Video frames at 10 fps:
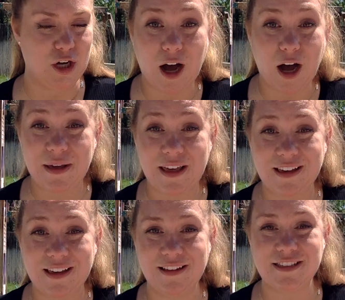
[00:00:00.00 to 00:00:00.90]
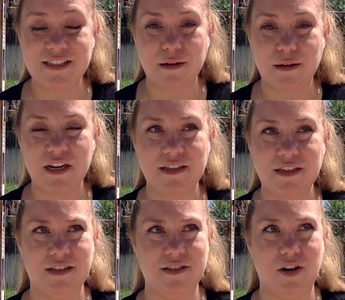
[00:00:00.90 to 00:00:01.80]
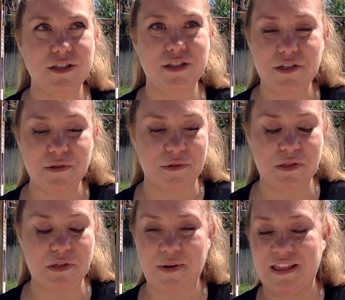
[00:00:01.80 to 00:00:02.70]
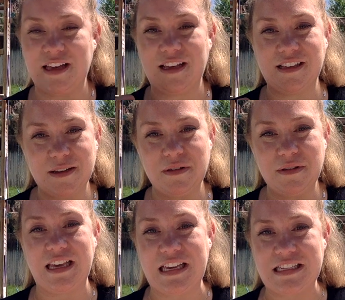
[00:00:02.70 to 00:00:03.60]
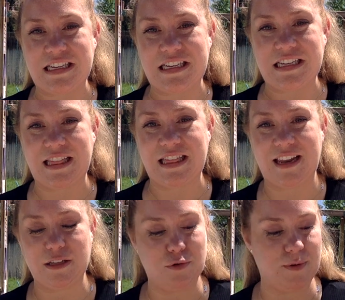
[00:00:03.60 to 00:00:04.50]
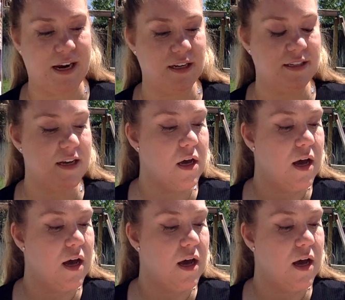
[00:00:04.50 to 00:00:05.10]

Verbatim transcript: topic and subject, and it's hard to do. So I think something easy like that is great.